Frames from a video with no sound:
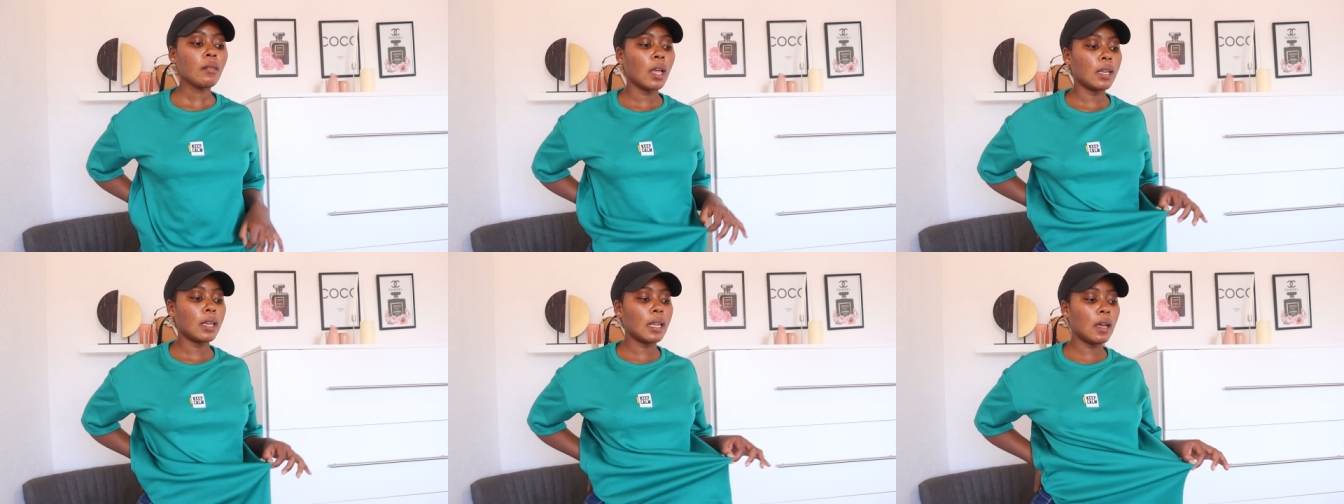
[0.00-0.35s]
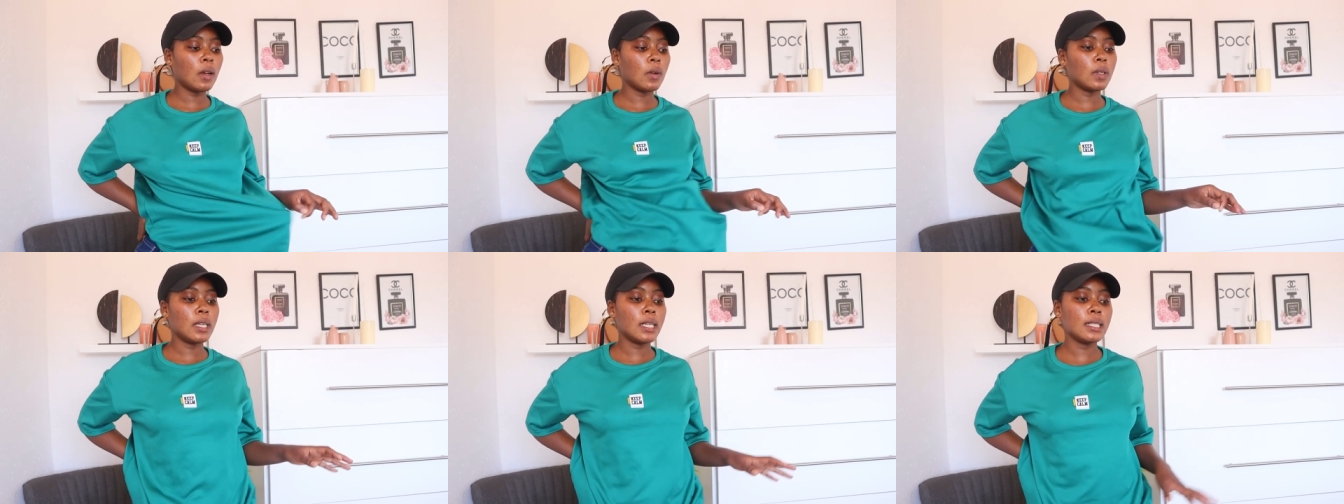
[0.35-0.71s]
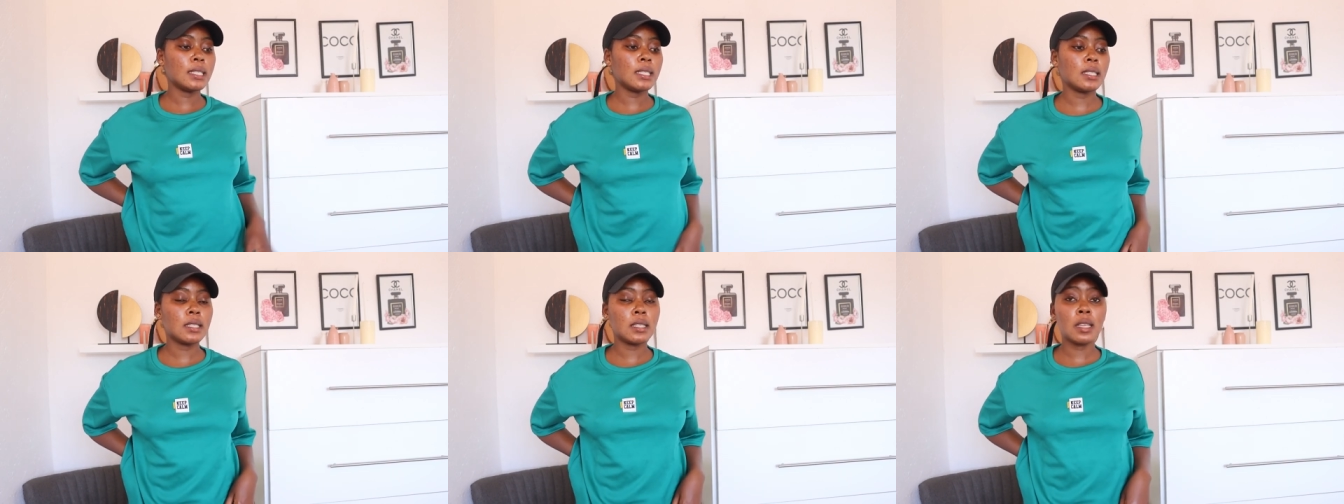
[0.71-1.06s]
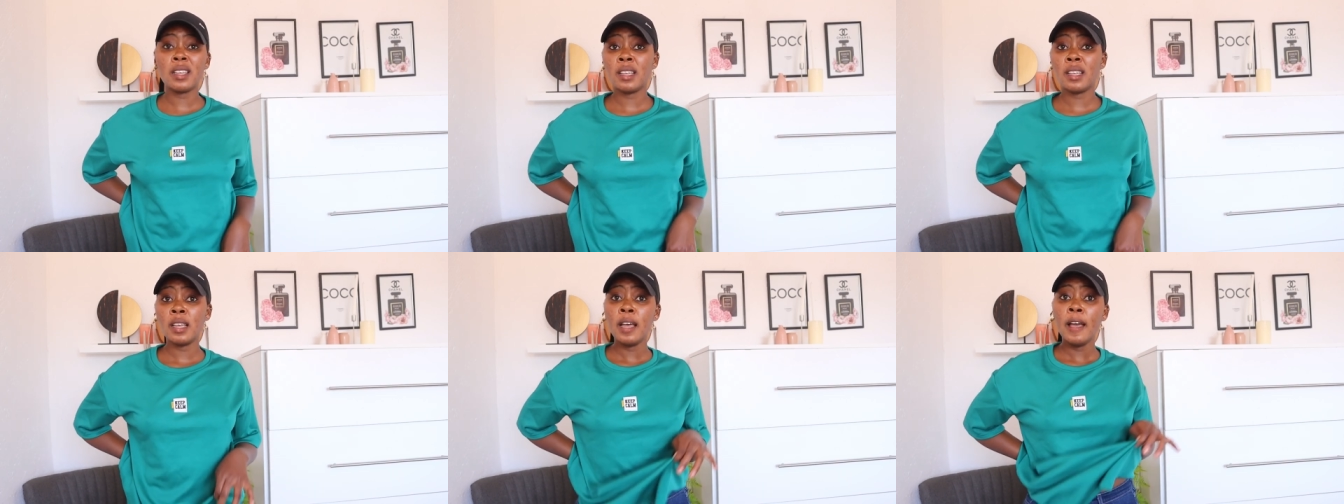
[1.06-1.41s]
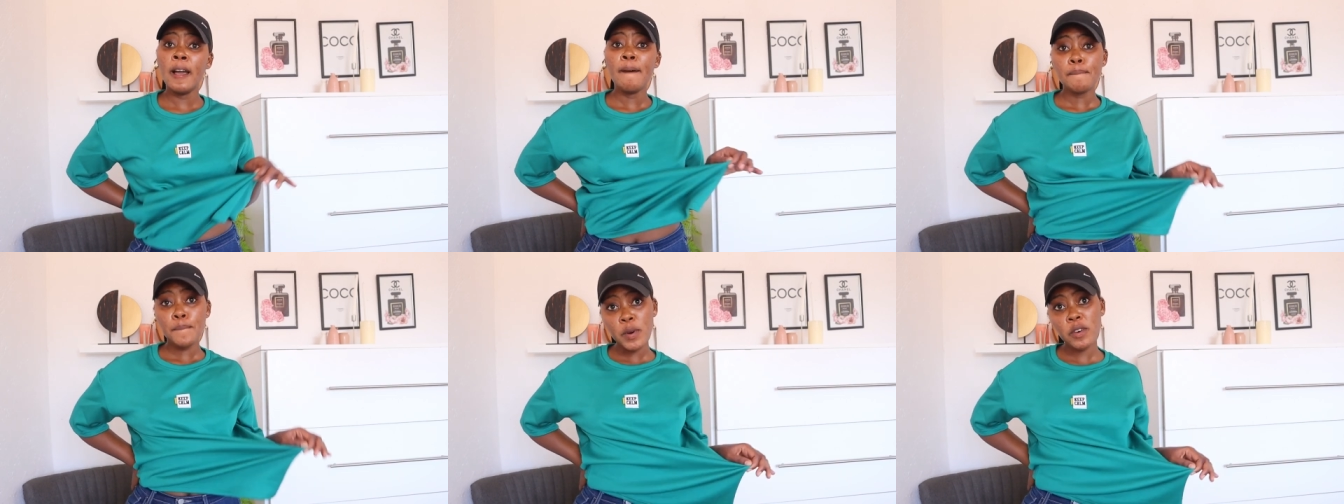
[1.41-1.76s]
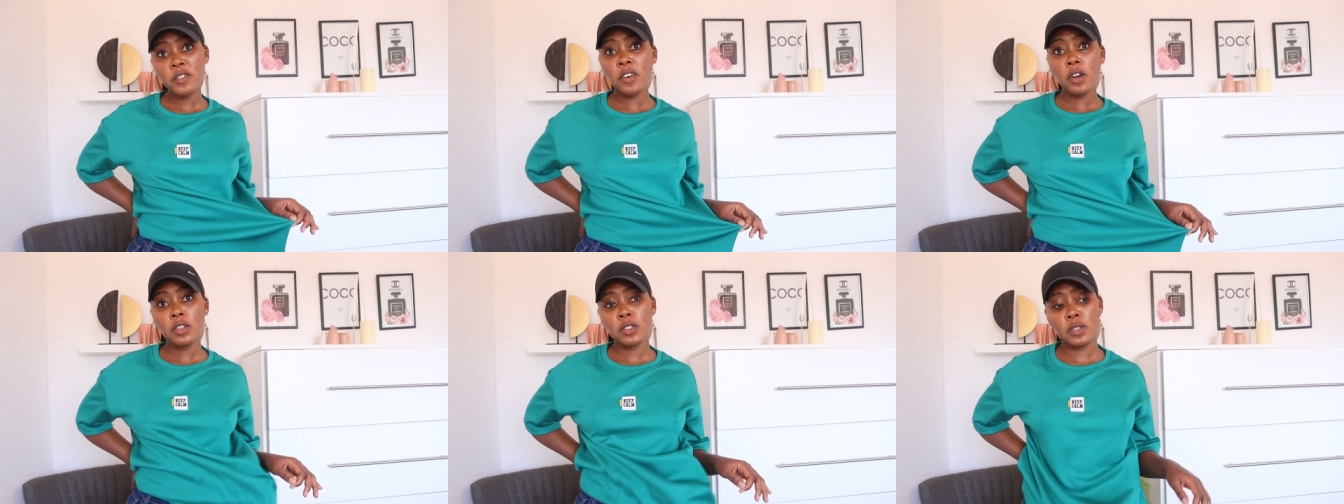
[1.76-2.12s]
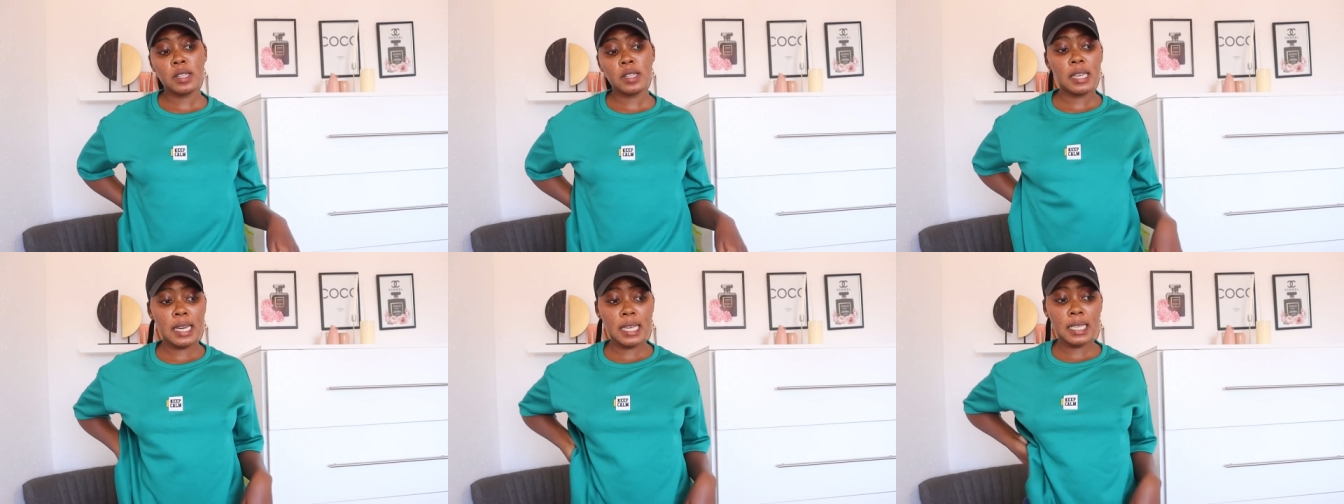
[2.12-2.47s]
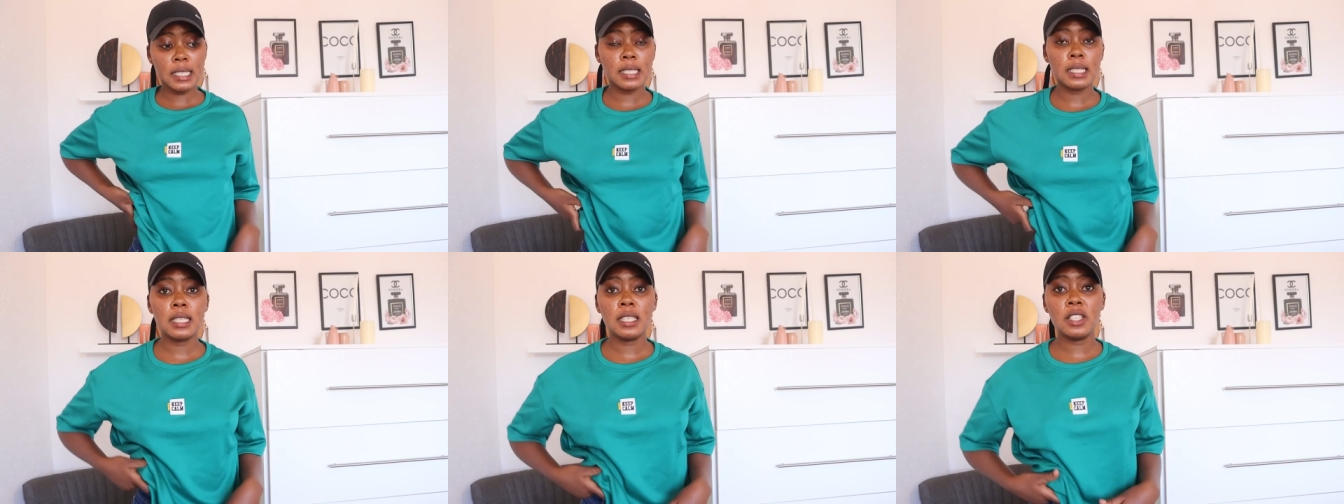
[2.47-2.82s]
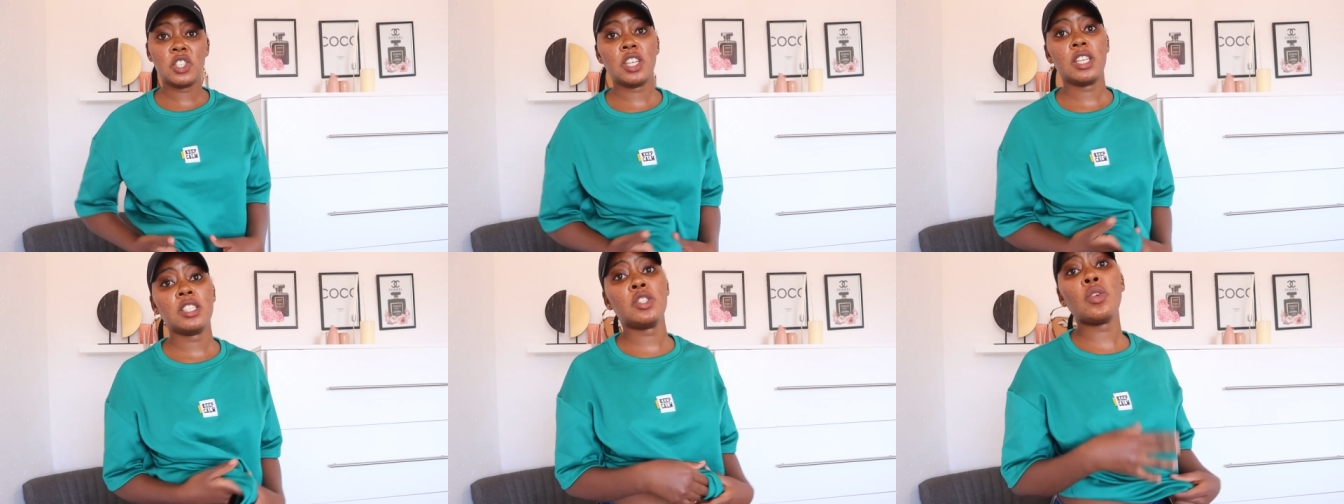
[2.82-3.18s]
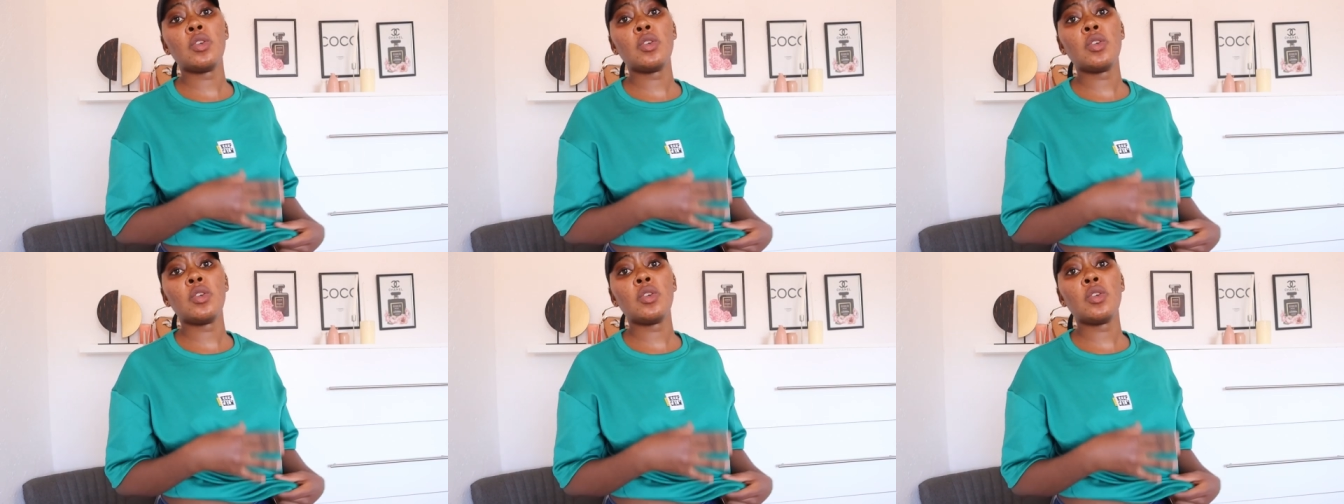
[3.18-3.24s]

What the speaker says: now let's move on to the next t-shirt.